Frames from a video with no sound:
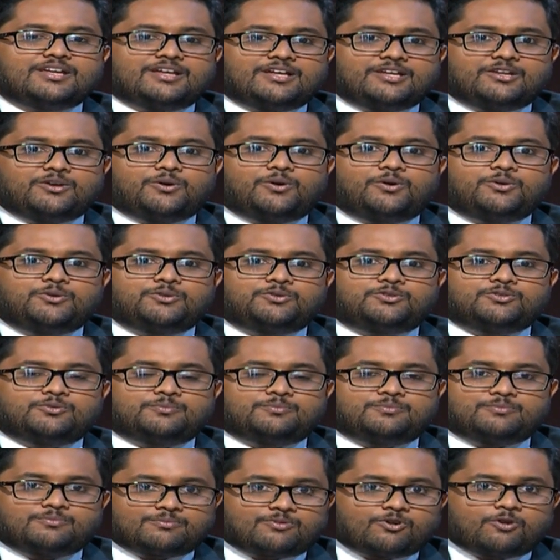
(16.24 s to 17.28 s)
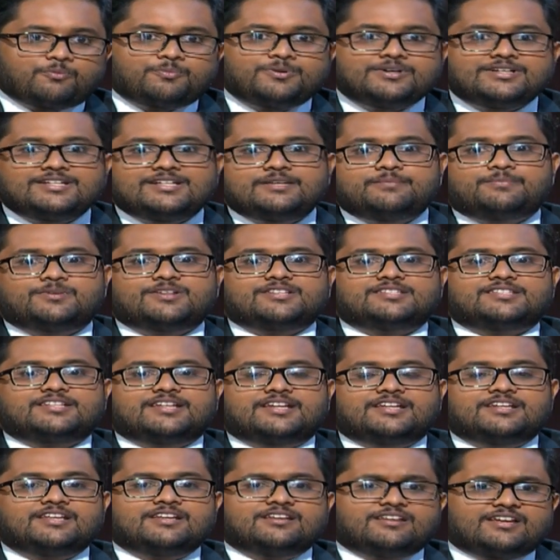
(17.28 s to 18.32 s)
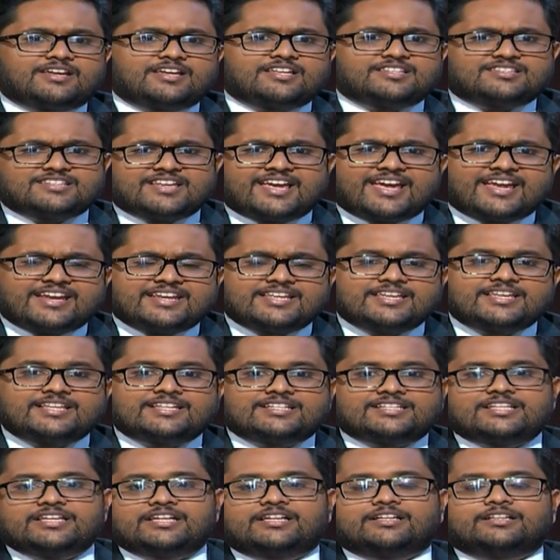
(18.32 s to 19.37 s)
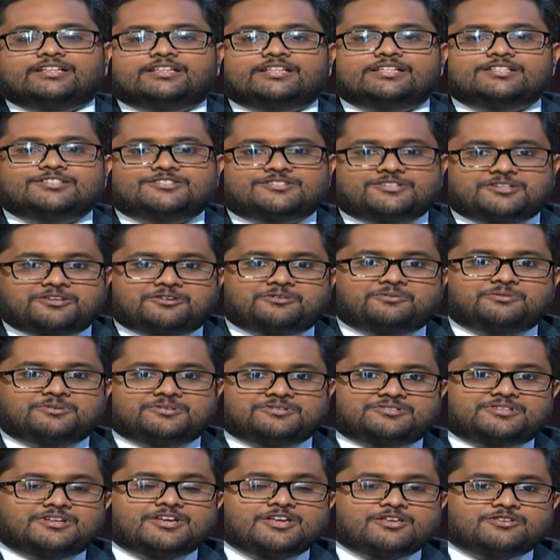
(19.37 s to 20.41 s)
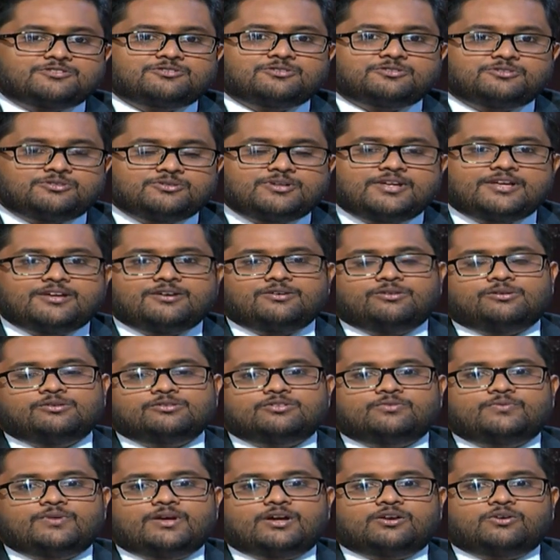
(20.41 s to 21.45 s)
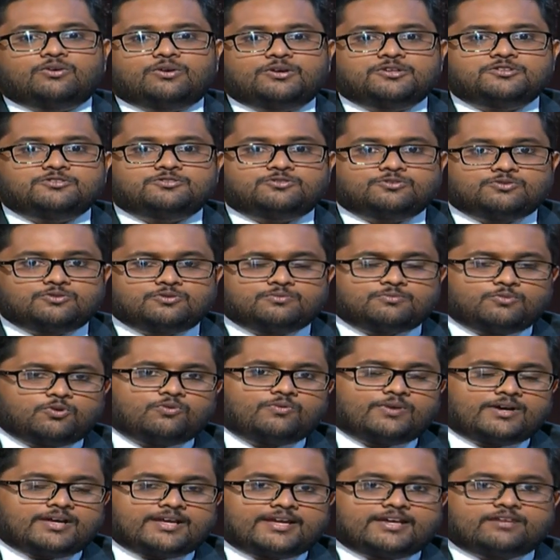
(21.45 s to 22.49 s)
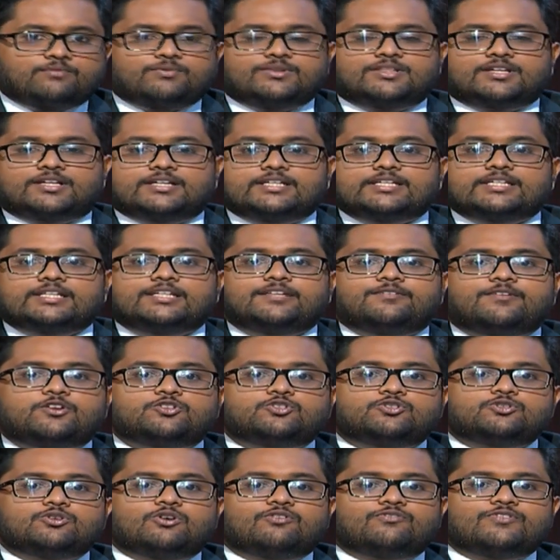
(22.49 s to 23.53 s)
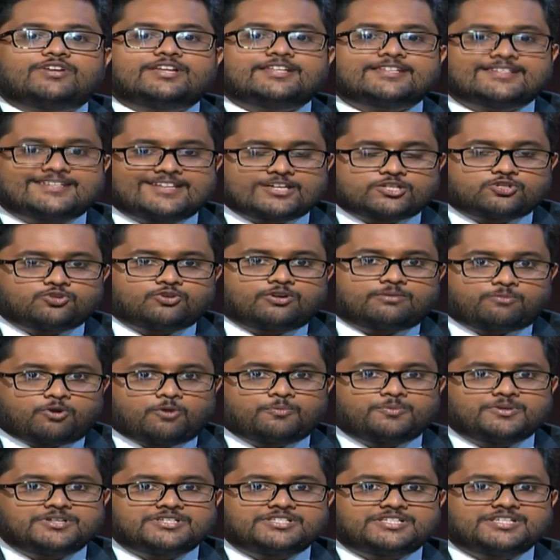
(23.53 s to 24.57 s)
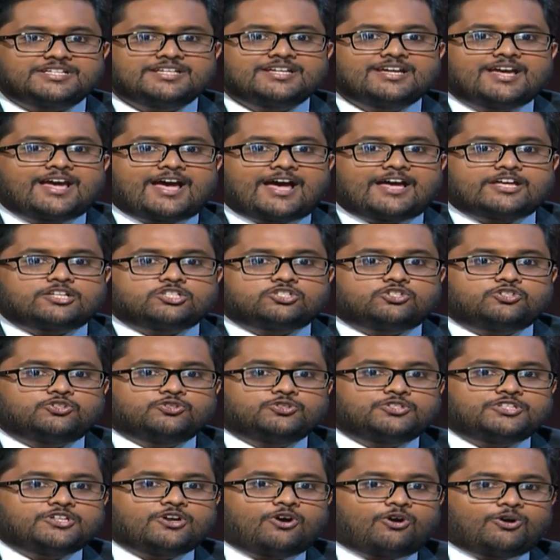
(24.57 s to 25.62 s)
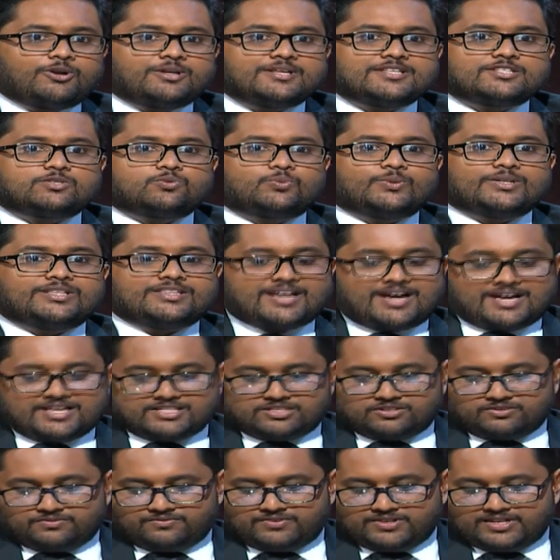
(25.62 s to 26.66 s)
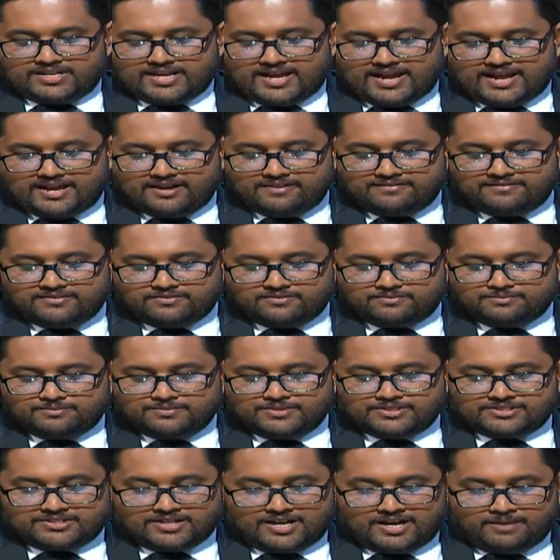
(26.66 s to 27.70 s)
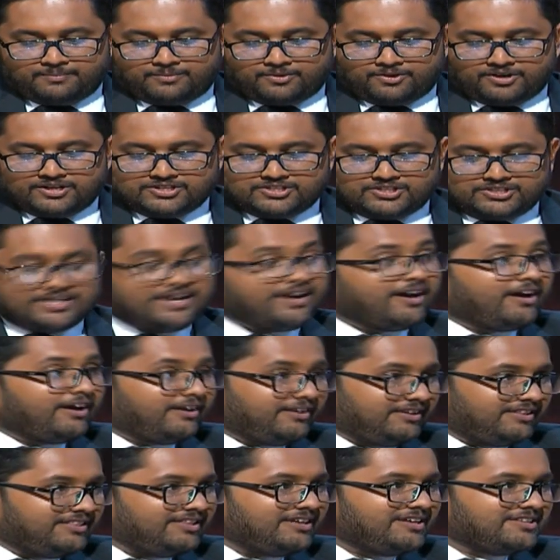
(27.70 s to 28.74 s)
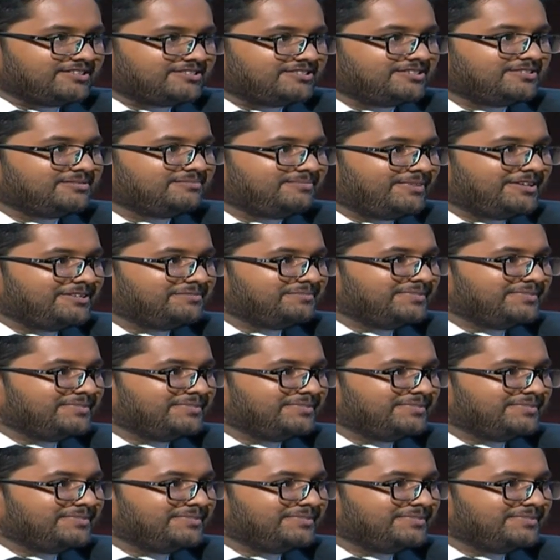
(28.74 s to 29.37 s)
in order to properly proceed with any legal consequence. So today also we are going to move ahead with the continuation of intellectual property, and to do the honors with us we have Ms. Aparajita Aridas, Madam